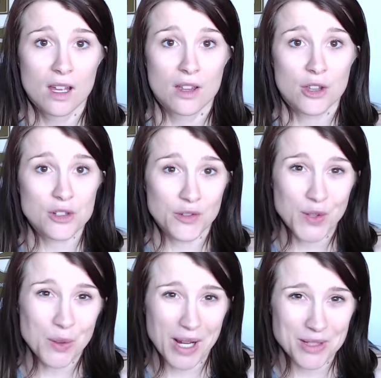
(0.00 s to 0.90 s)
there's a
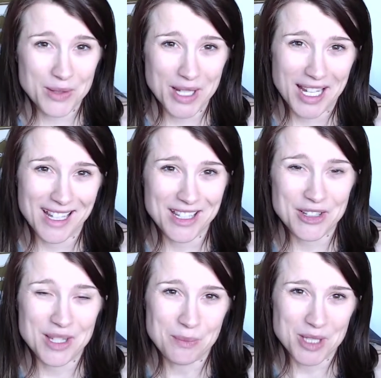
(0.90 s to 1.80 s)
few ways we can do
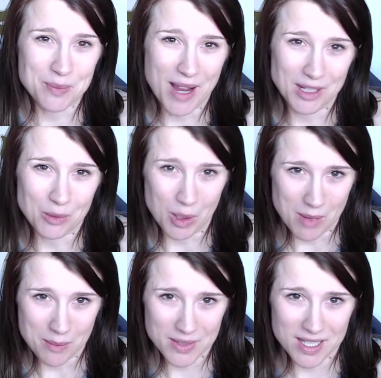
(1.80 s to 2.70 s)
simple spinal
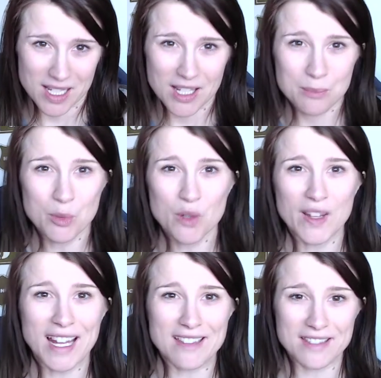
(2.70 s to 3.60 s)
warm-ups.
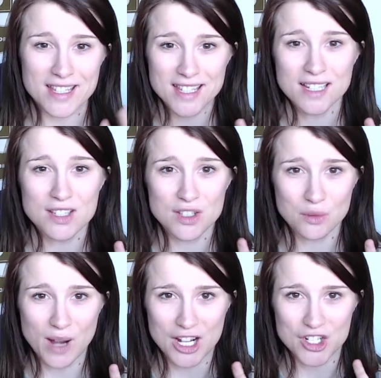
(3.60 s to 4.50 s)
Moving in six
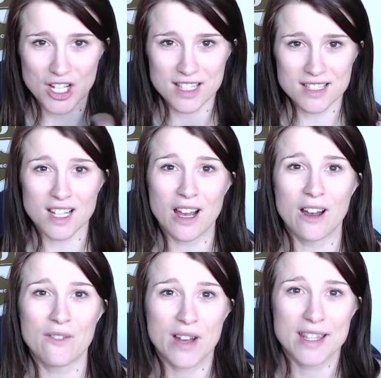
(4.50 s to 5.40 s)
directions
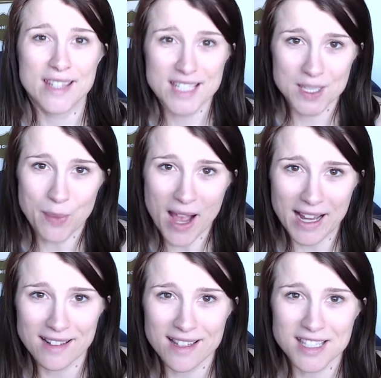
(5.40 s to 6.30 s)
of the
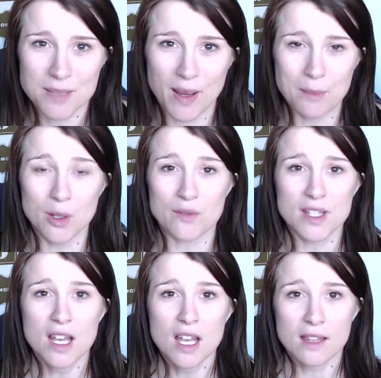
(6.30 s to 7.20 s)
spine, that the spine moves.
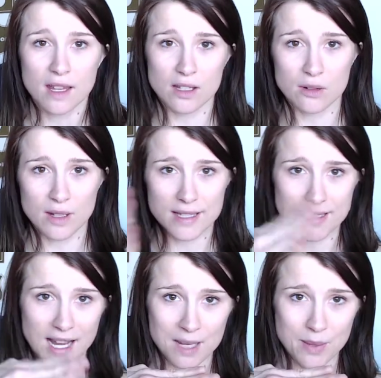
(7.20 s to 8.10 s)
They do
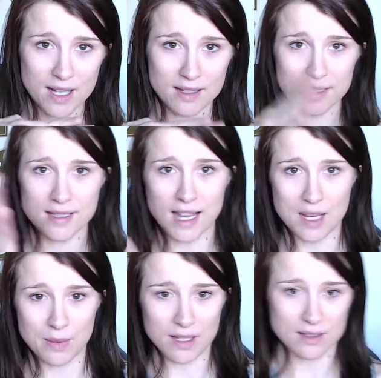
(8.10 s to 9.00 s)
side bend,
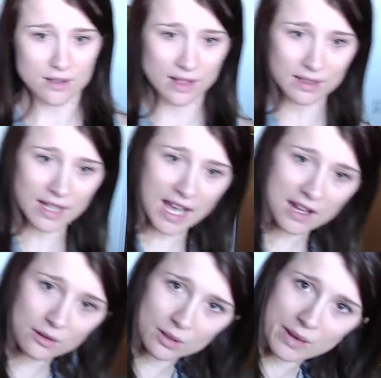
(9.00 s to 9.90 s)
so the
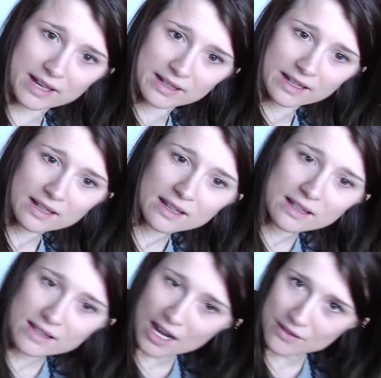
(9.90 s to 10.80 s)
lateral bending
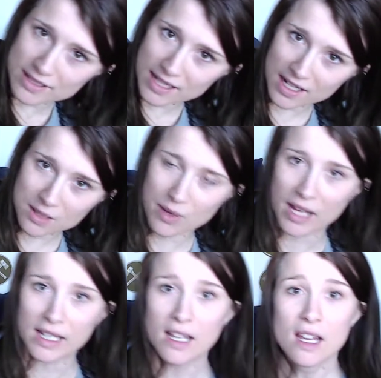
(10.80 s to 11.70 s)
down the side of the
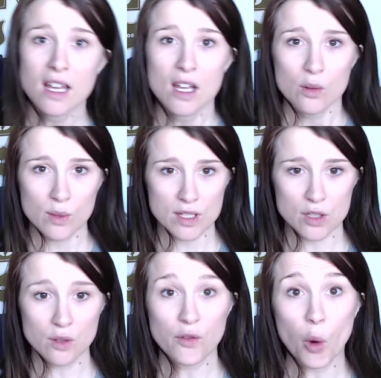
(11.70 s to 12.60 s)
body. We
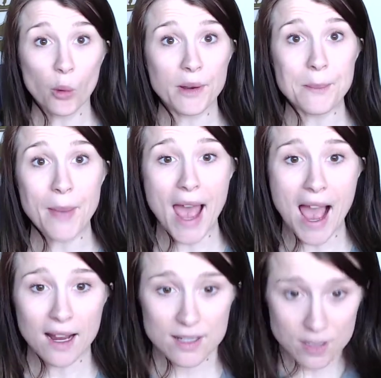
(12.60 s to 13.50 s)
do forward and
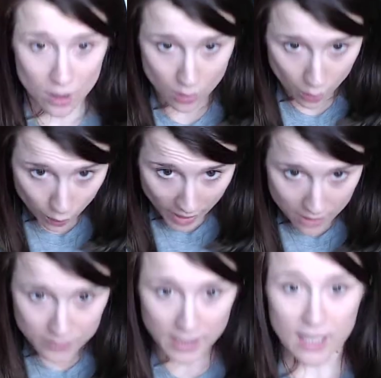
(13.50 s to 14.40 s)
back, so
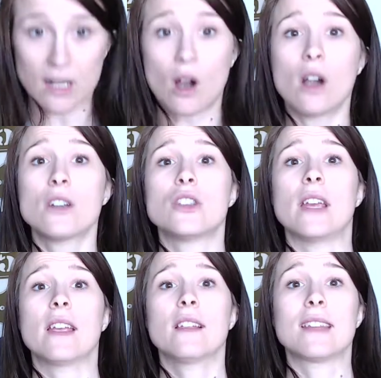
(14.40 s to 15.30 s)
rounding and
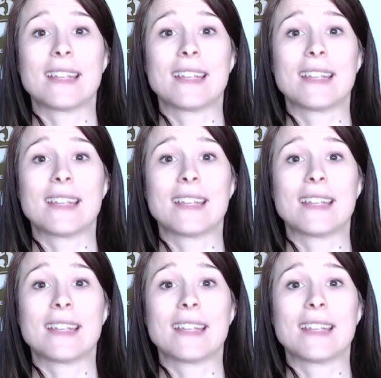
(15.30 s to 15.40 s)
arching, like